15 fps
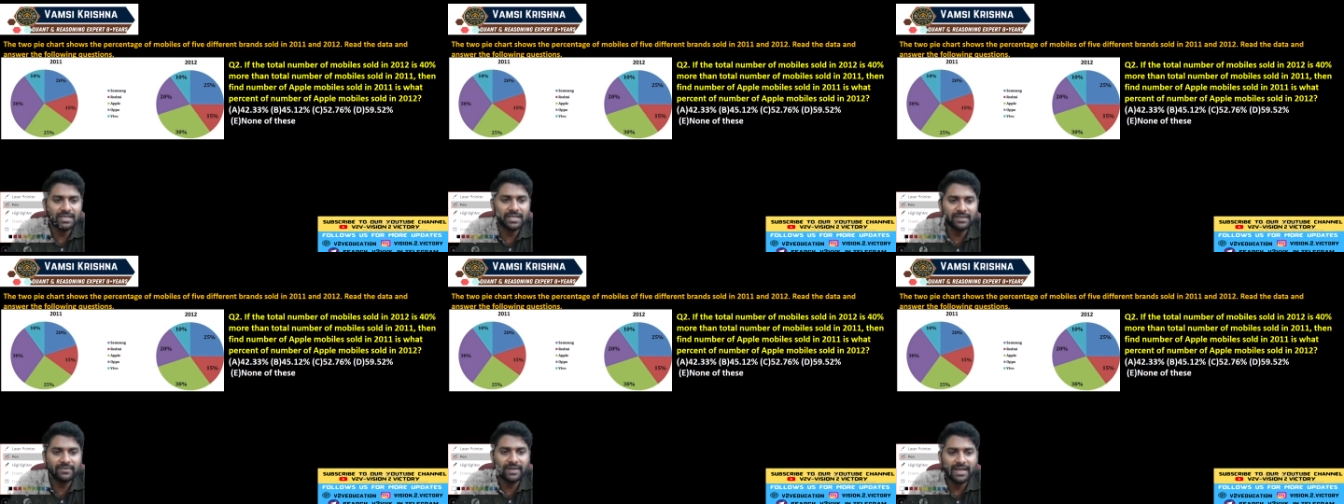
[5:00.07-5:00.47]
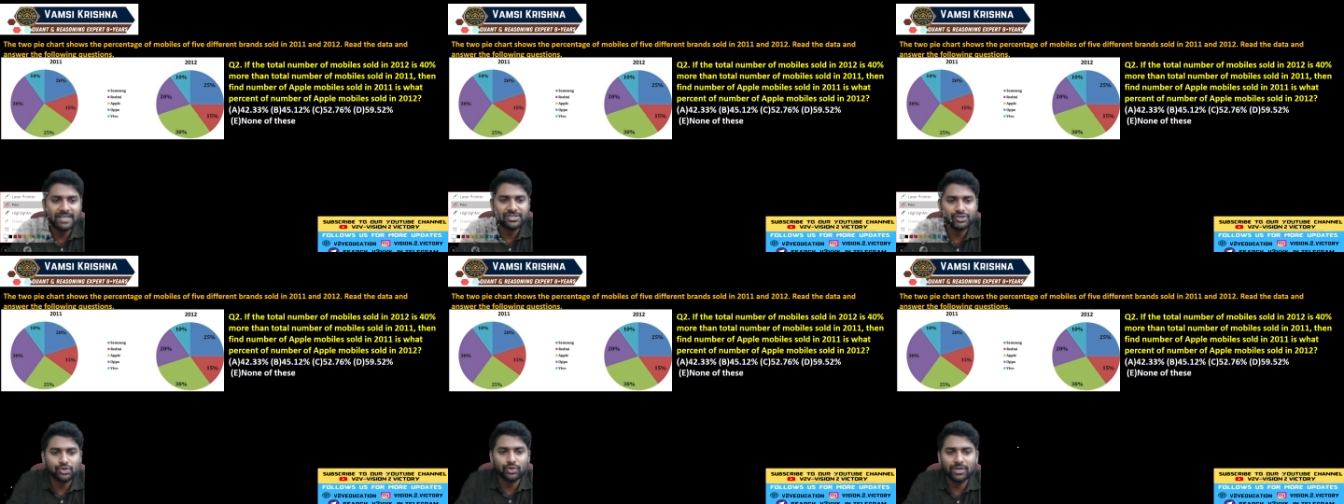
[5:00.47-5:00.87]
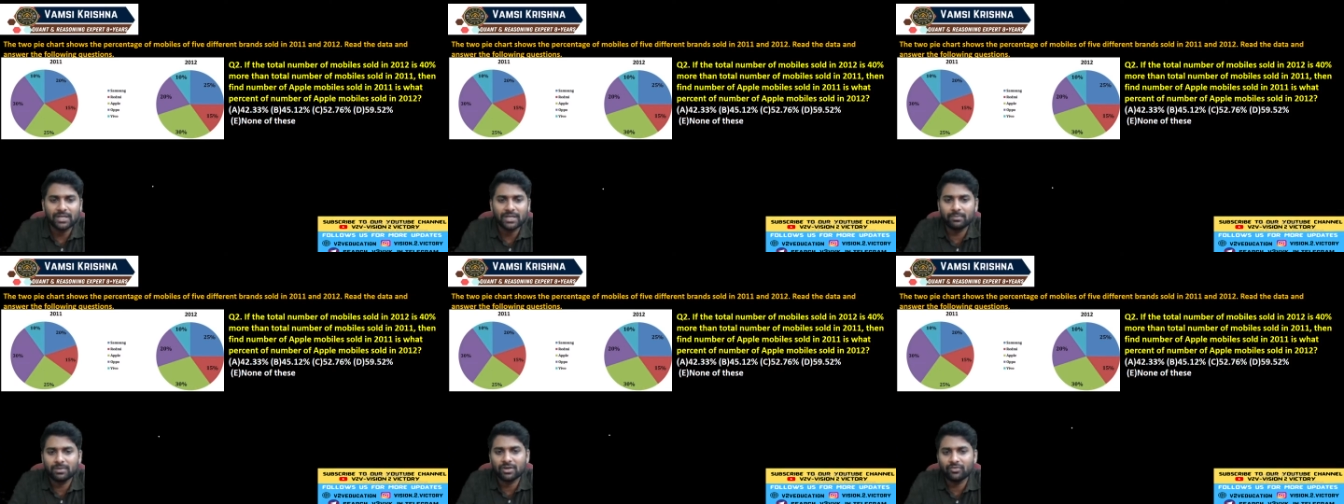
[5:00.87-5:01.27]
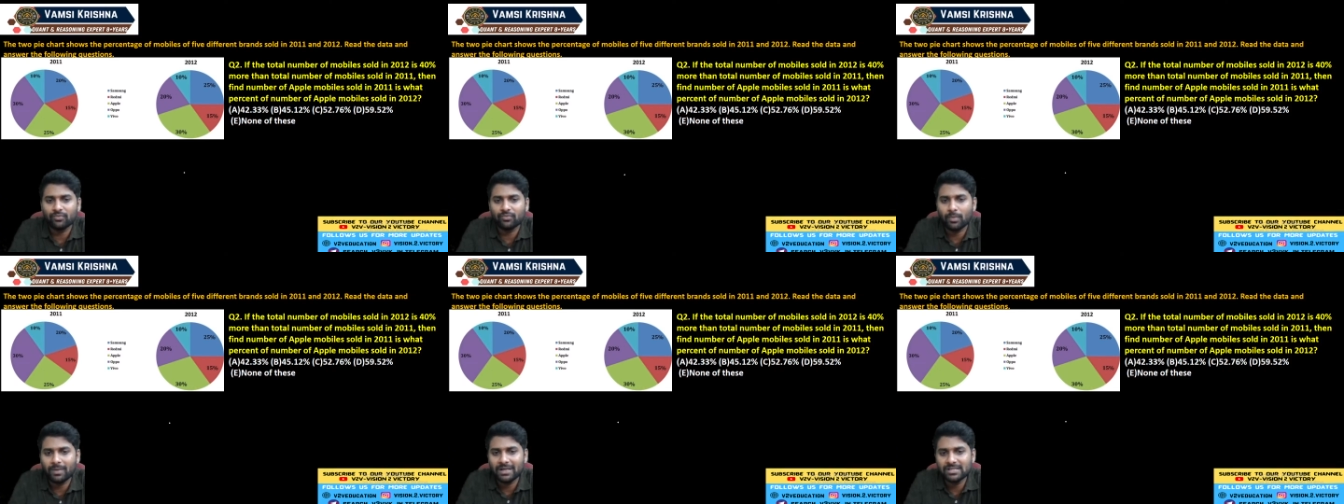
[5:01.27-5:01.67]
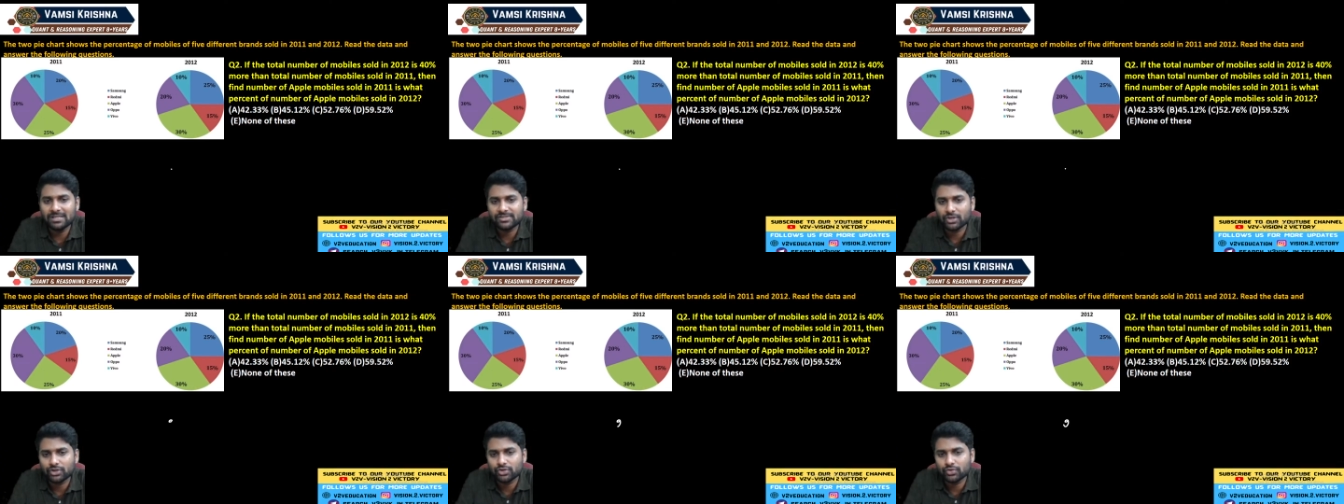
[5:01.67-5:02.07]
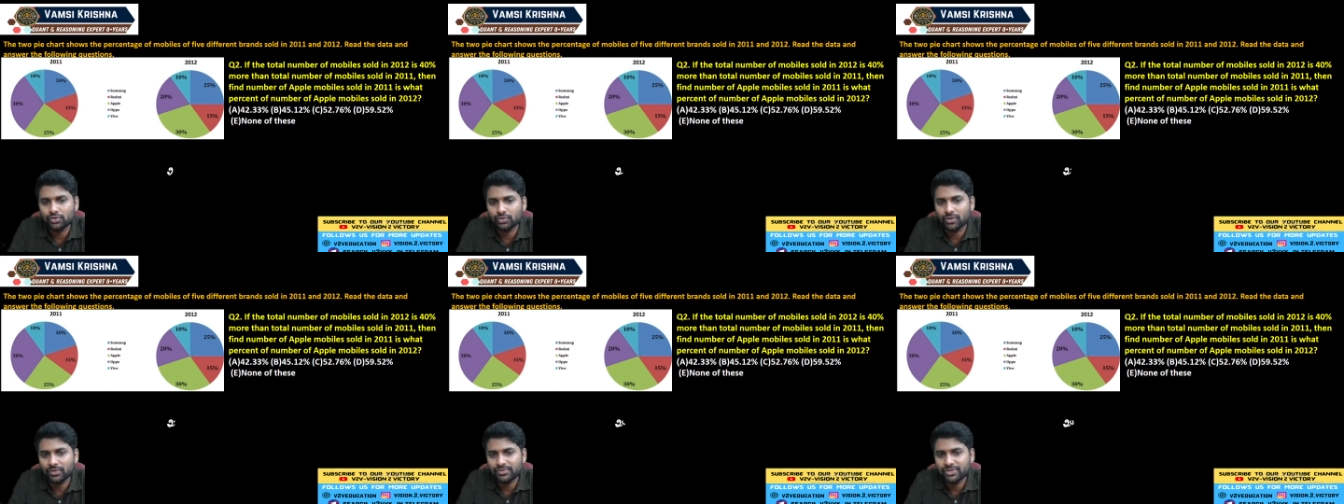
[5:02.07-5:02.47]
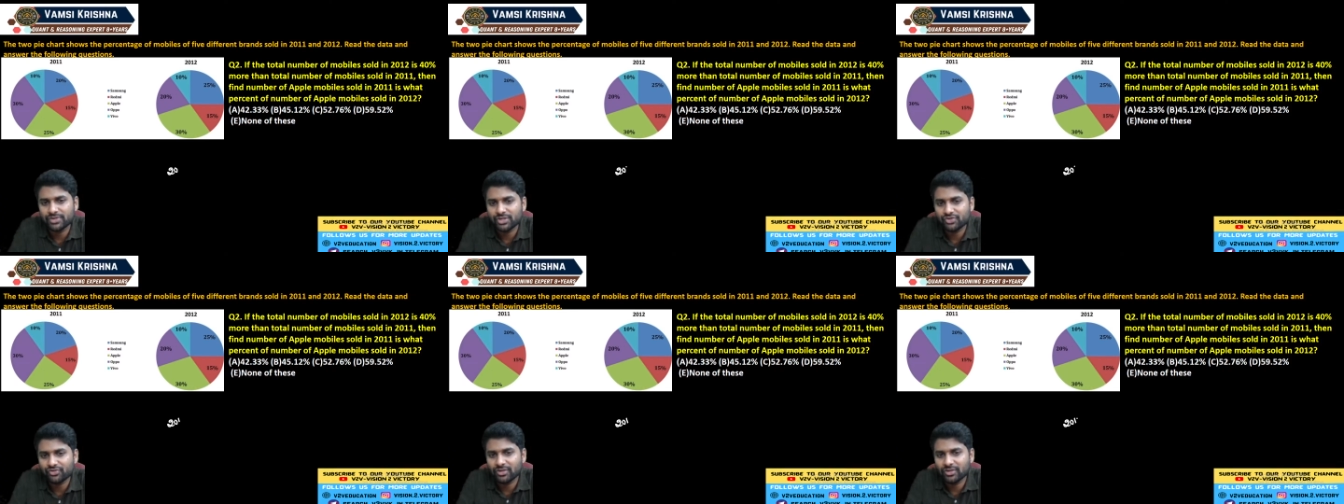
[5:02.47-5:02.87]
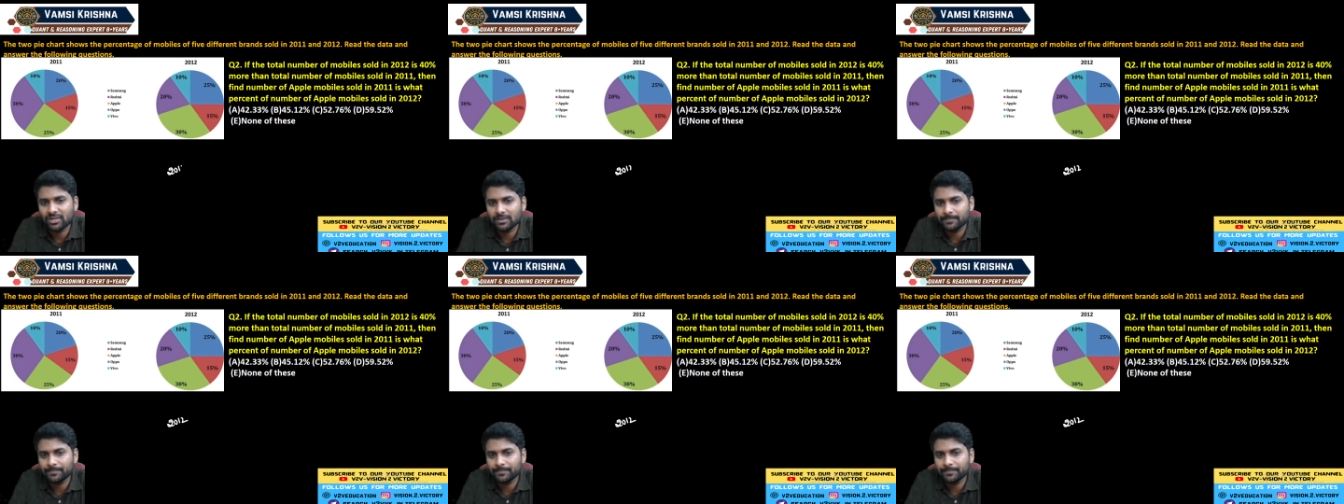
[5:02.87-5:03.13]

given as total number of mobiles on 2012.